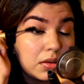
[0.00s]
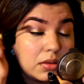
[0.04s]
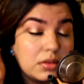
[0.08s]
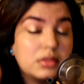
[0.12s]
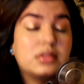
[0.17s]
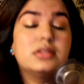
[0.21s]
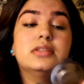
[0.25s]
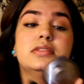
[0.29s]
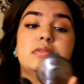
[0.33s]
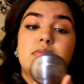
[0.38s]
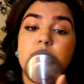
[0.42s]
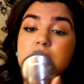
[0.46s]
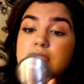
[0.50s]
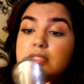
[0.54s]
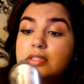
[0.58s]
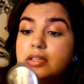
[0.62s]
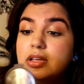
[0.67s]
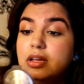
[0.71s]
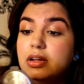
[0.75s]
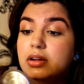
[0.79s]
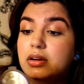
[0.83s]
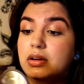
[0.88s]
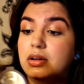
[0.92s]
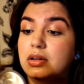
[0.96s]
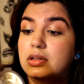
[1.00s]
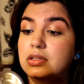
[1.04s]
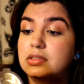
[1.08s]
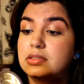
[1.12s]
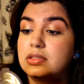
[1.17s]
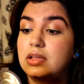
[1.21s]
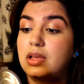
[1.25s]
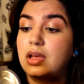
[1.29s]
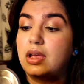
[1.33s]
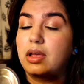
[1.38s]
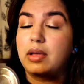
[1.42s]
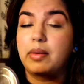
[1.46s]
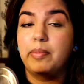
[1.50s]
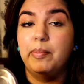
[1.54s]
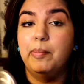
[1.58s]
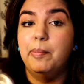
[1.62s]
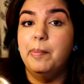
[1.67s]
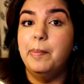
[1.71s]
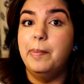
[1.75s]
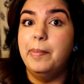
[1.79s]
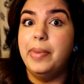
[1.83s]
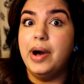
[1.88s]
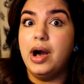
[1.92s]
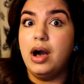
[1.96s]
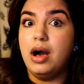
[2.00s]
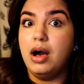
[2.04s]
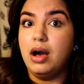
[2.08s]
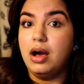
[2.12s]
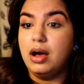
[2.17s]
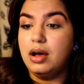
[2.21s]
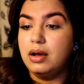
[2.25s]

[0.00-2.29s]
This mascara is like bomb.